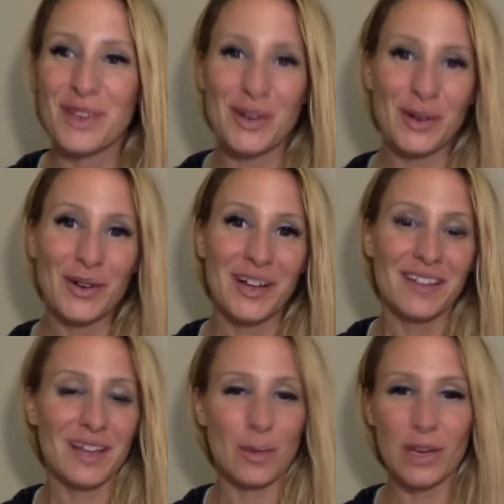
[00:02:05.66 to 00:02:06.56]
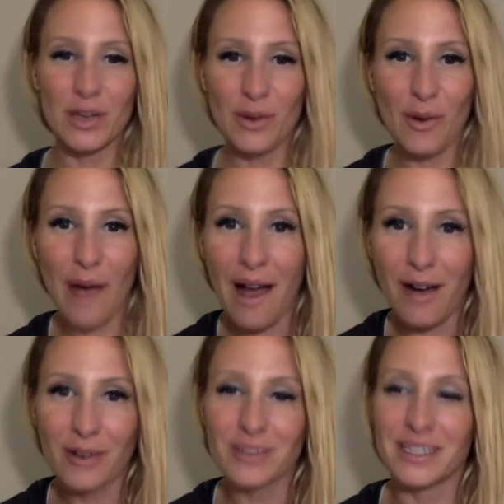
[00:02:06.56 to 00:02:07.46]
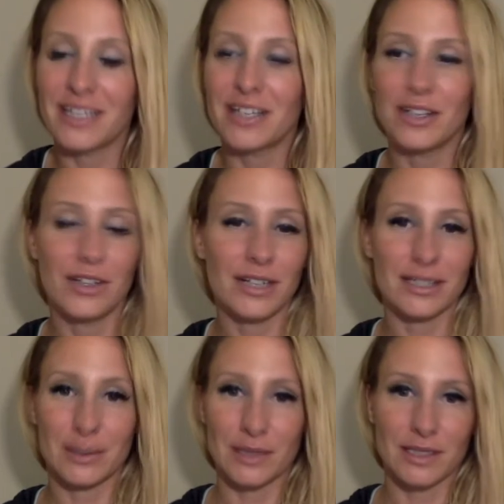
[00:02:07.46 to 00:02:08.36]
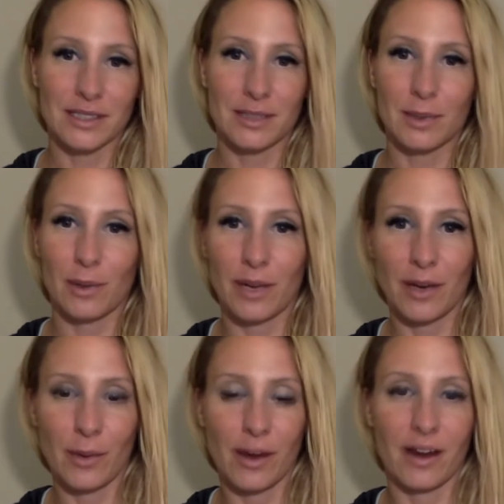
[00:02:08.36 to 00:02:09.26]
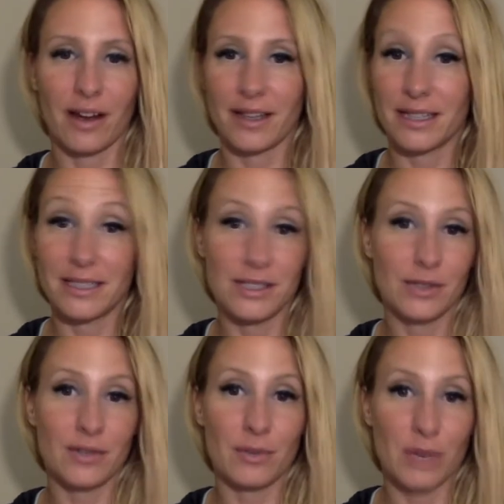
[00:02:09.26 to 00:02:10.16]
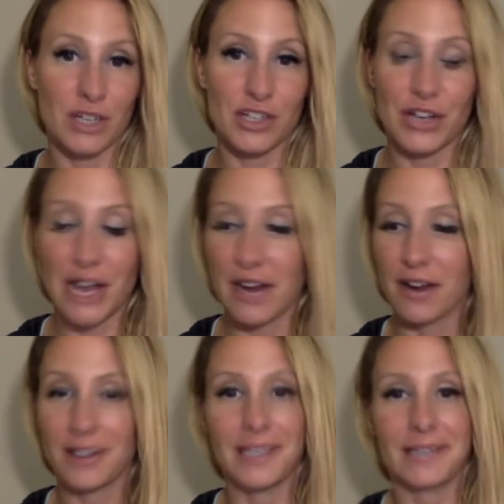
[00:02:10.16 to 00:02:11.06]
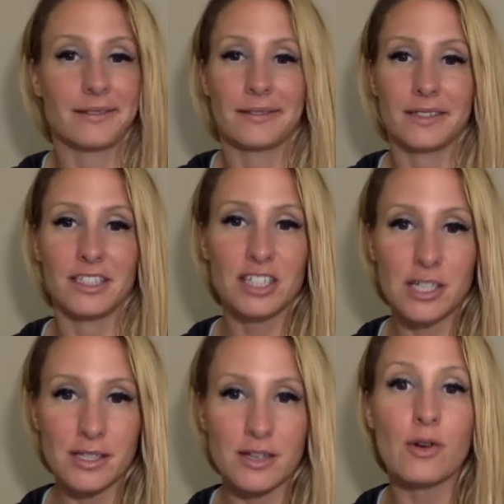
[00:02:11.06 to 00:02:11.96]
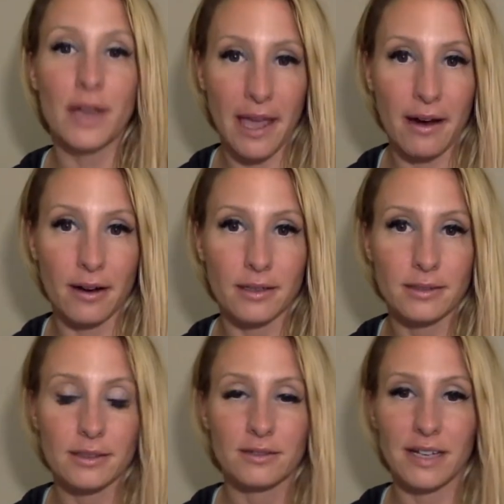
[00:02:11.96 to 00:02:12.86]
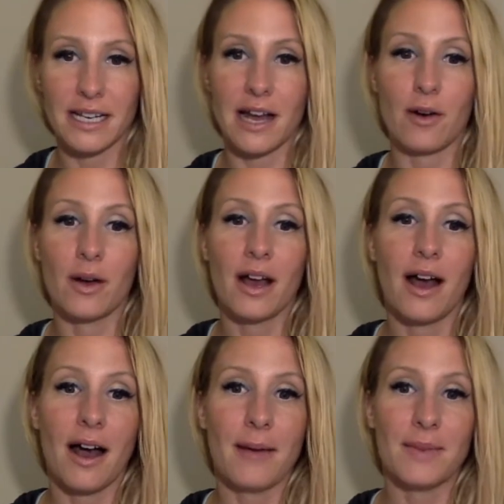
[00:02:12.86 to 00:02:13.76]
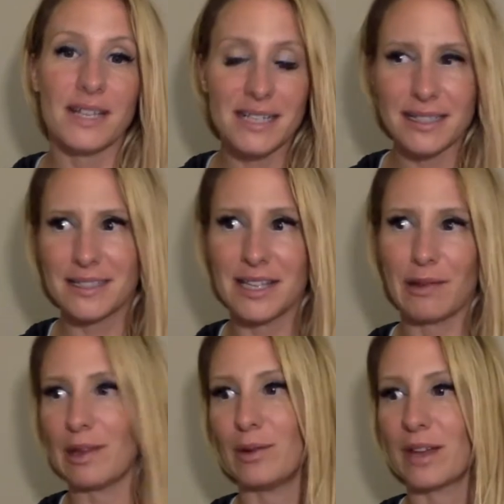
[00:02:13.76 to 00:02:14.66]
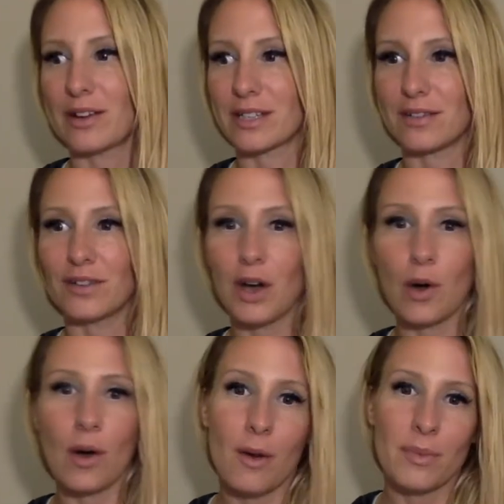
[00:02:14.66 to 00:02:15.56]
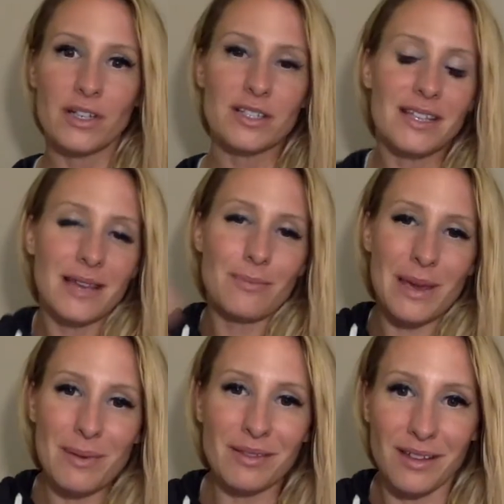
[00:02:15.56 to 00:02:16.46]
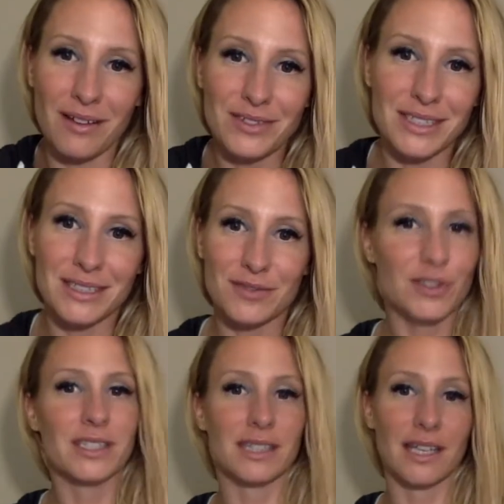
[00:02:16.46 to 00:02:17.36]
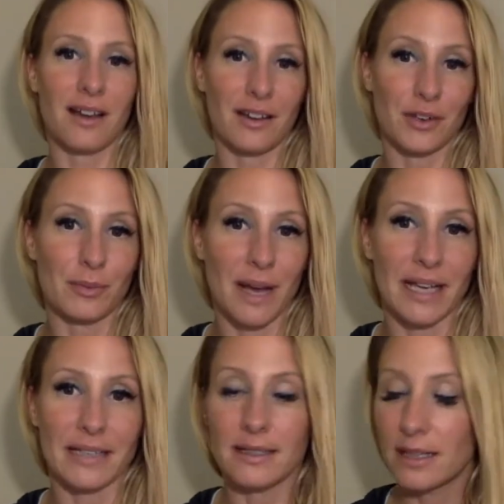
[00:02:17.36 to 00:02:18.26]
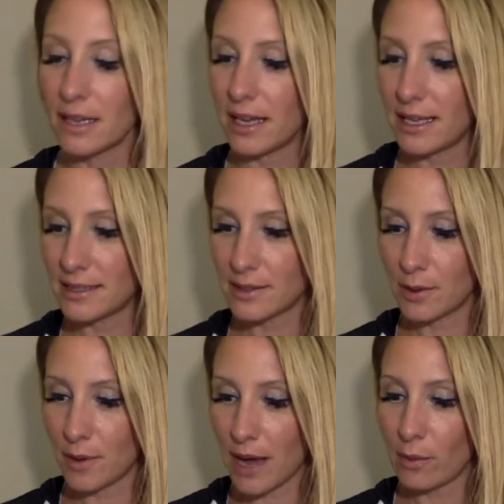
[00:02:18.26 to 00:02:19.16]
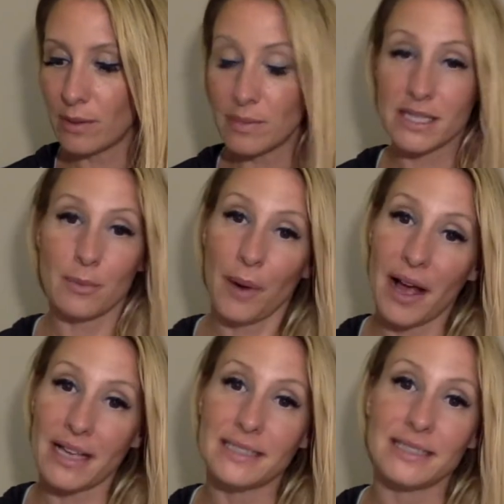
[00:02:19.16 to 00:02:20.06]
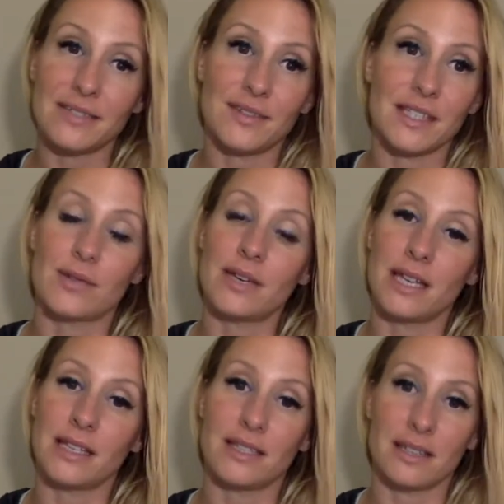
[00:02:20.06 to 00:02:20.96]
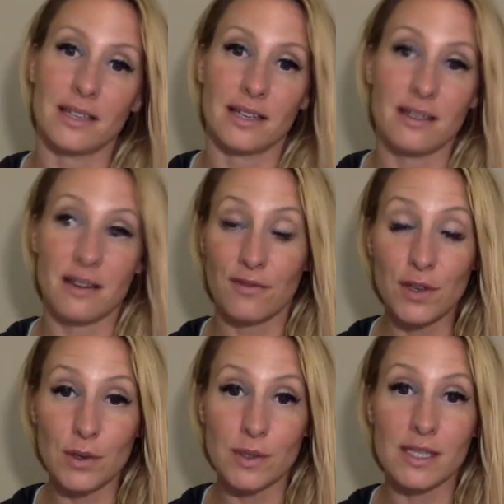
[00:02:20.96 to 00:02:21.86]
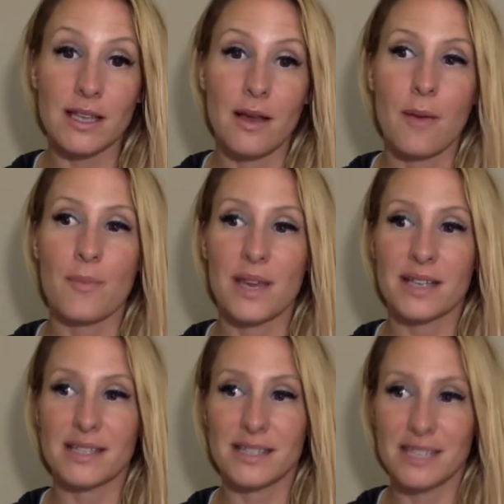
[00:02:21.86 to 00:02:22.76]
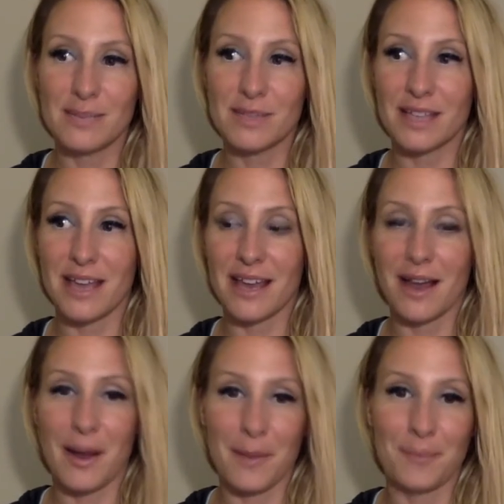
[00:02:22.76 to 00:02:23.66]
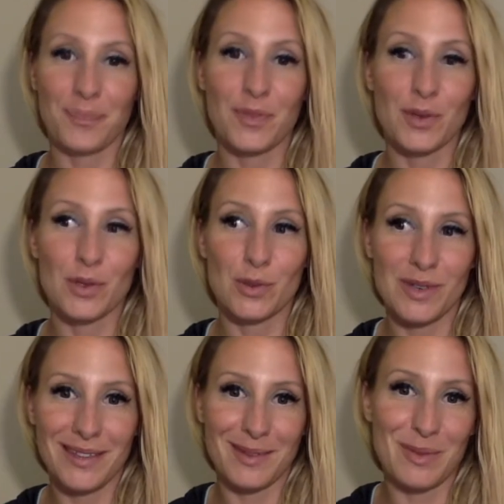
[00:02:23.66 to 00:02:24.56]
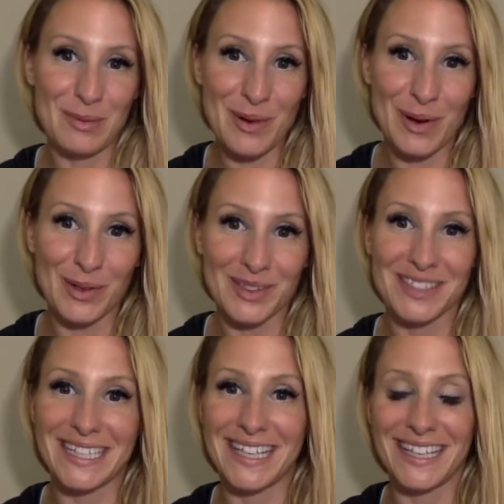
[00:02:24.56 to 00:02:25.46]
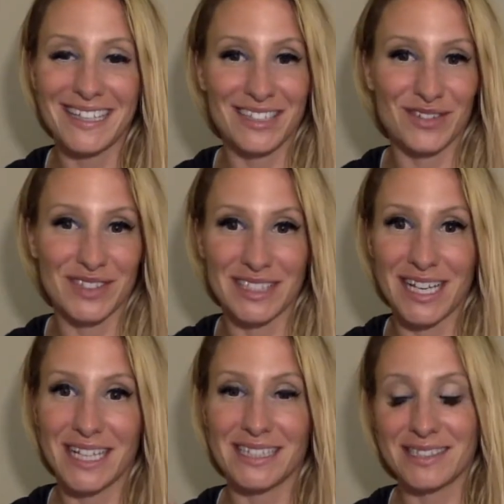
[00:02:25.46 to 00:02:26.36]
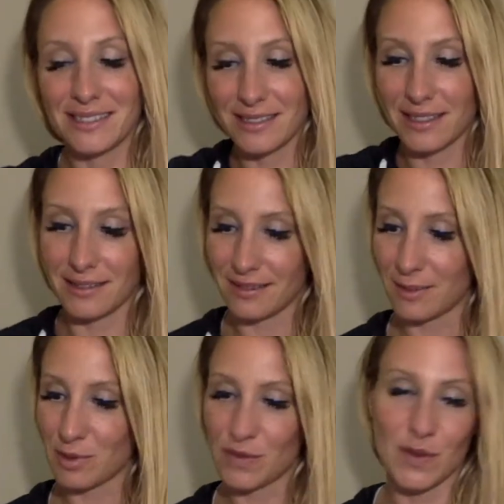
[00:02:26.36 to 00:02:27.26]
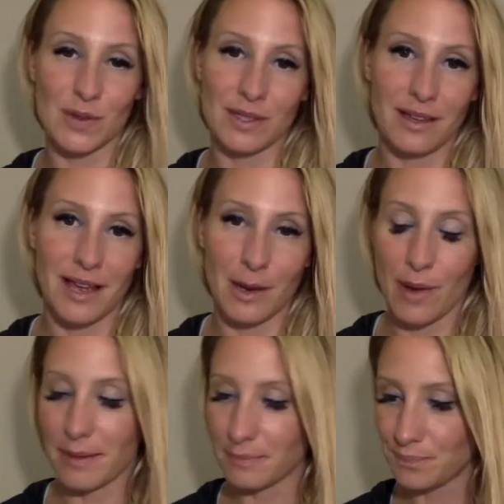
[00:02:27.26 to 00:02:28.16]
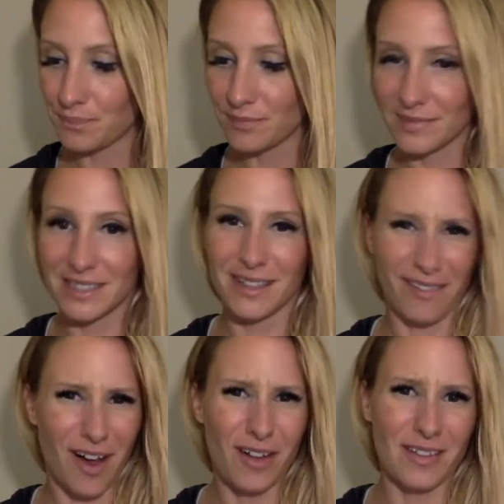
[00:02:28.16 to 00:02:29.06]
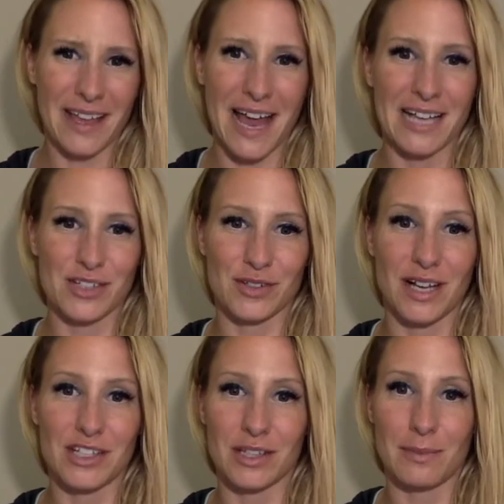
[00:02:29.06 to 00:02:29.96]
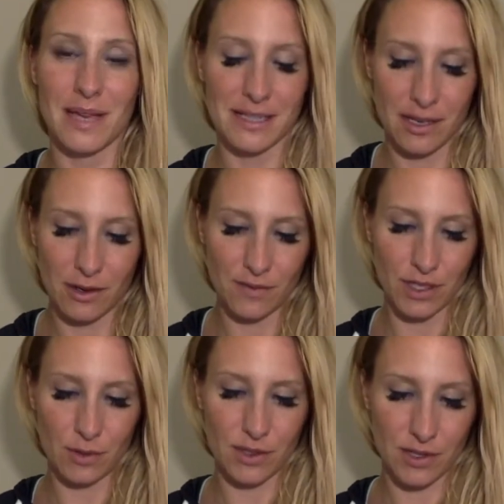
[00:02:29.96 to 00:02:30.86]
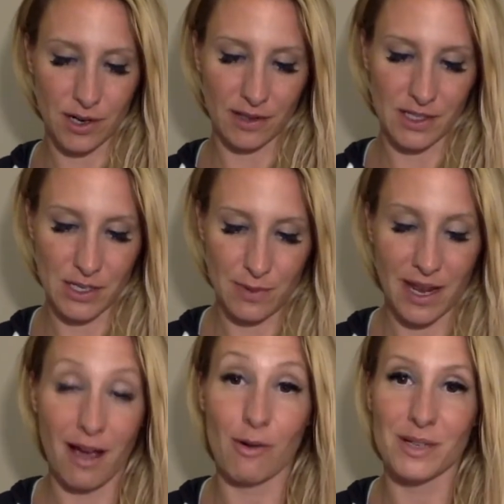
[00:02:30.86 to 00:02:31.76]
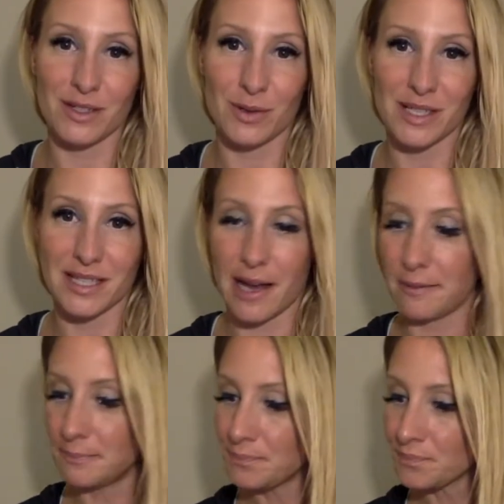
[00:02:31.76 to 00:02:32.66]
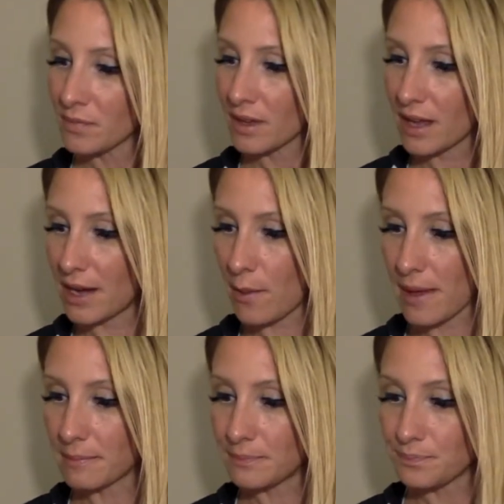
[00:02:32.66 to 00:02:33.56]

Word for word: you know, like when you go out, like you're not so concerned about what you're wearing. Like, did you even brush your hair? Like, you just don't care right now. Um, and it's not to say like you let yourself go, but it's just like maybe love isn't the first thing on your mind. And so I wouldn't be surprised if this reading didn't get a ton of views because it seems like um, those who need them the most, like different signs, get the most views. Anyway, it's all like astrologically based. I don't even do astrology, but I always notice that. Anyway,